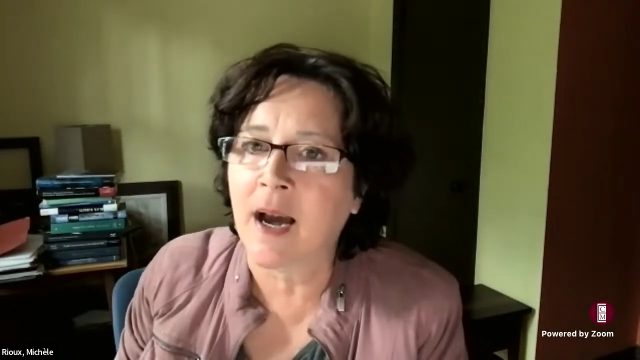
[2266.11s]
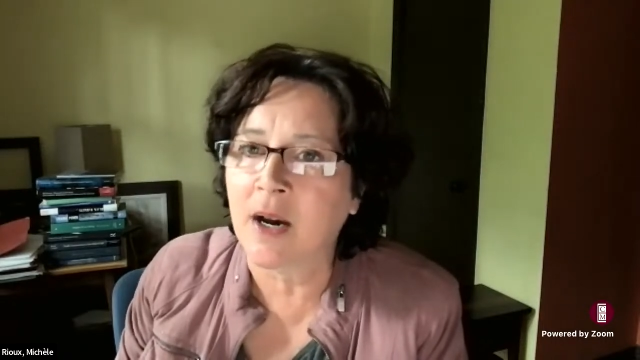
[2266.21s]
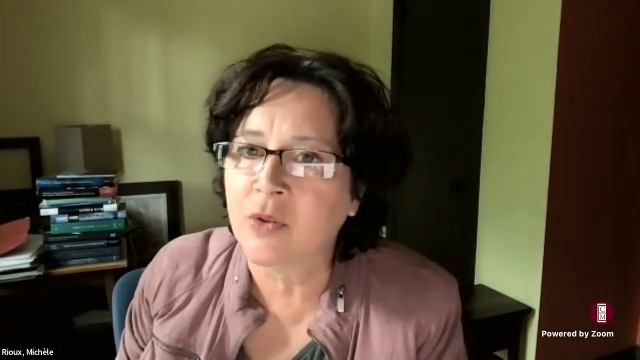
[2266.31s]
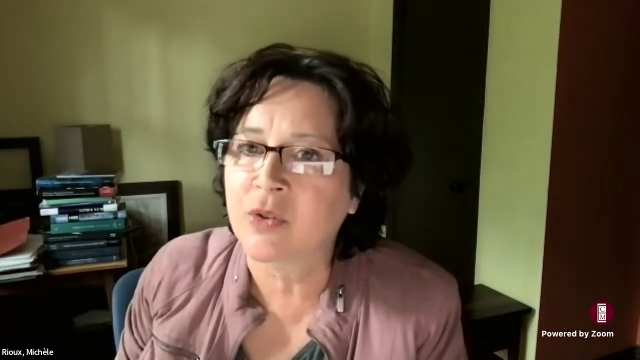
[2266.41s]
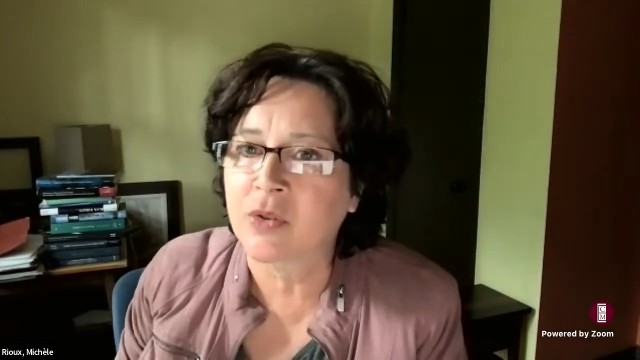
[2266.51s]

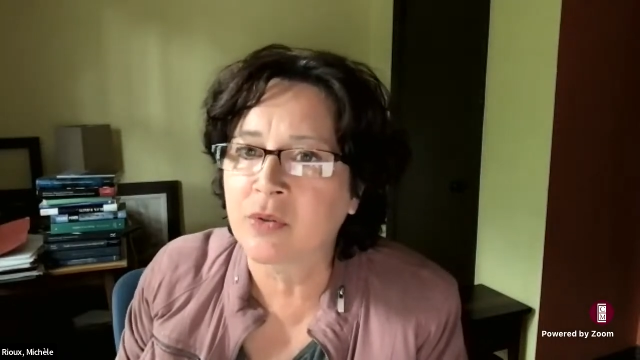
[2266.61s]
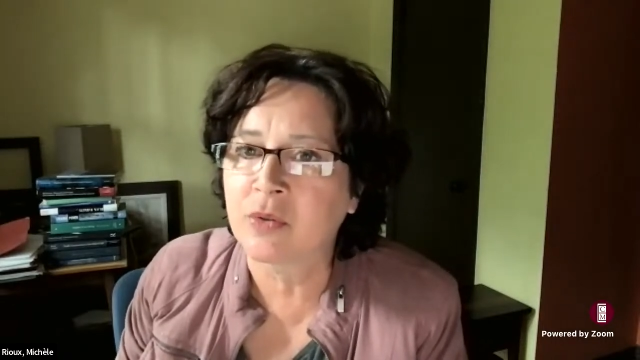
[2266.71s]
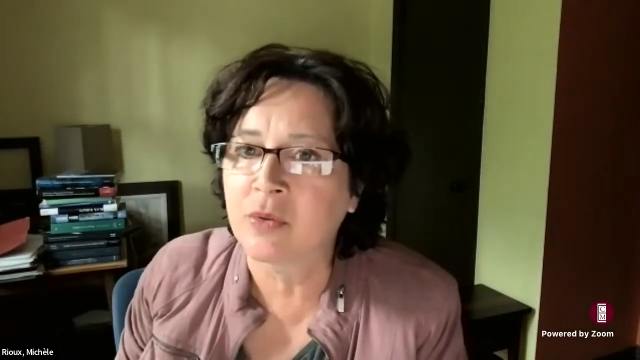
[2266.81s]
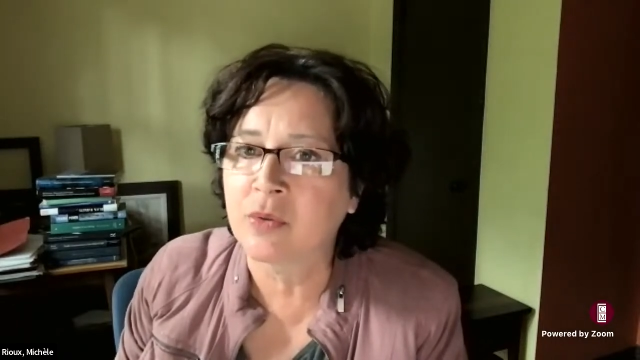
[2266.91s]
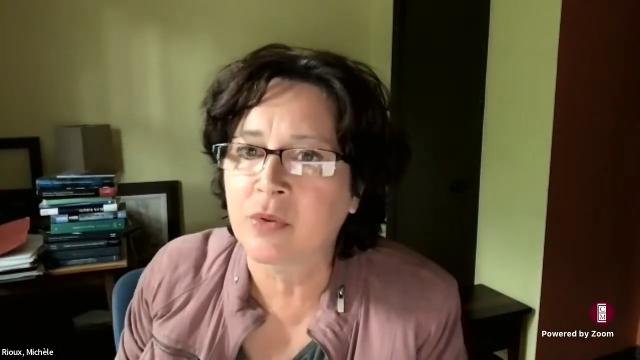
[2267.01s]
out
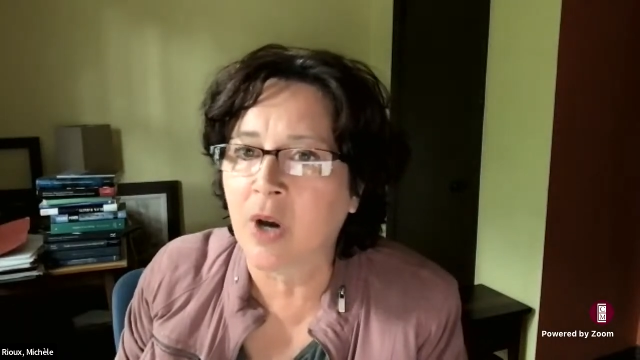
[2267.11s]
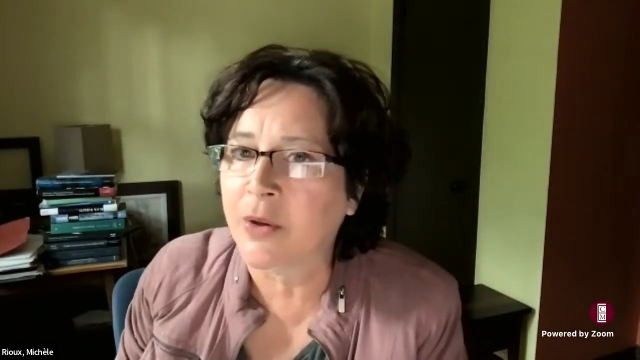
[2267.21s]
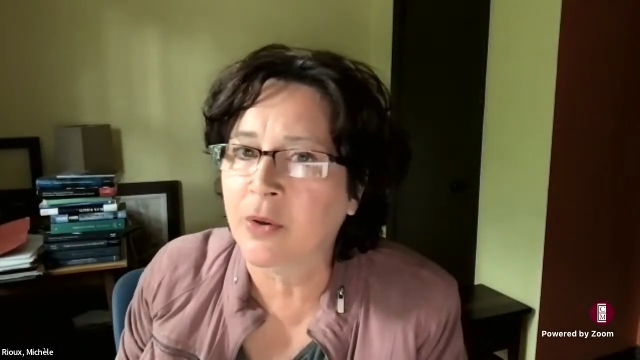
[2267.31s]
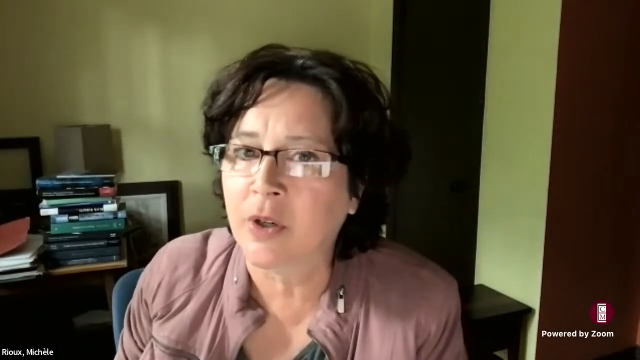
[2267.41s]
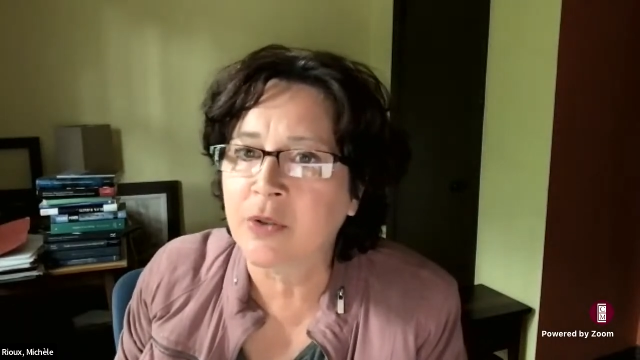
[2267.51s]
to
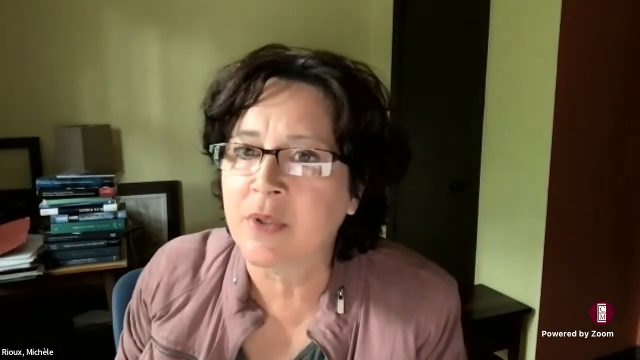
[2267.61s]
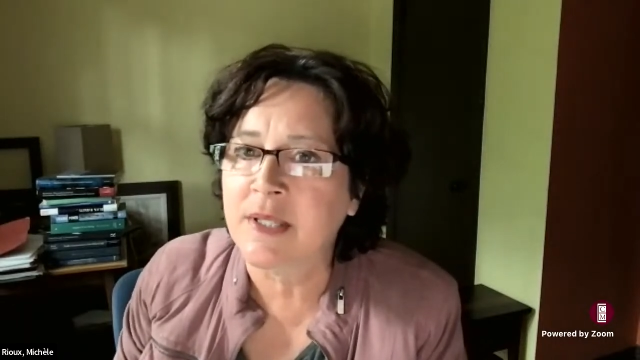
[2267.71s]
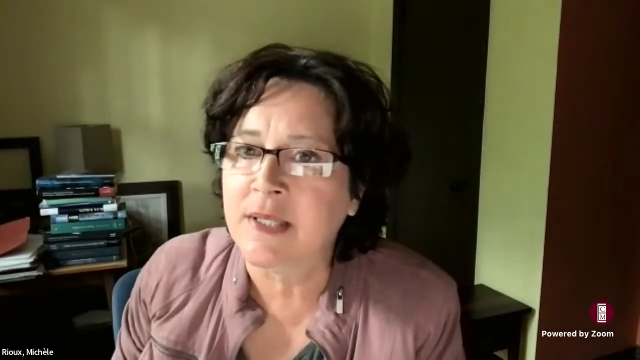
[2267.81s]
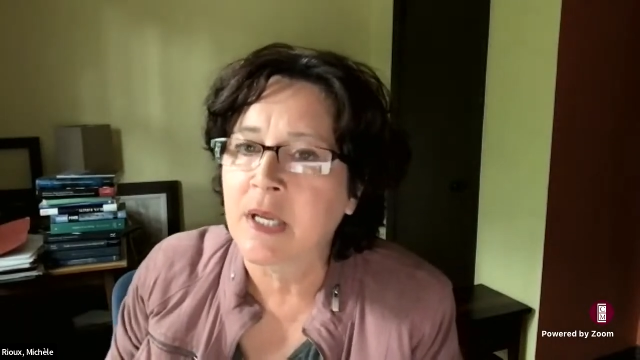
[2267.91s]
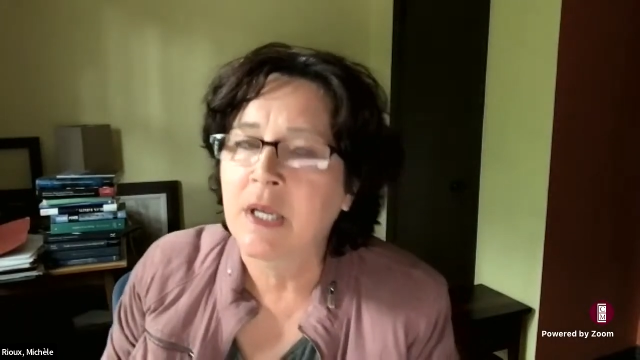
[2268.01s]
other
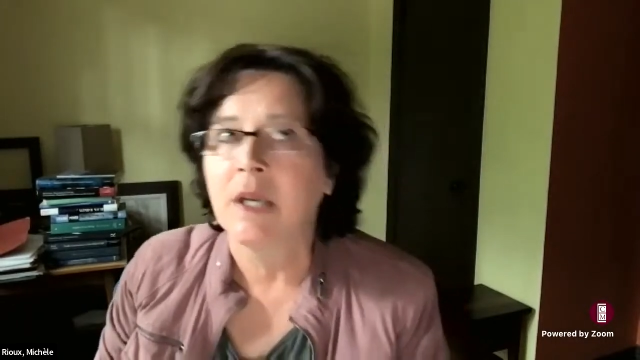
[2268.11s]
countries.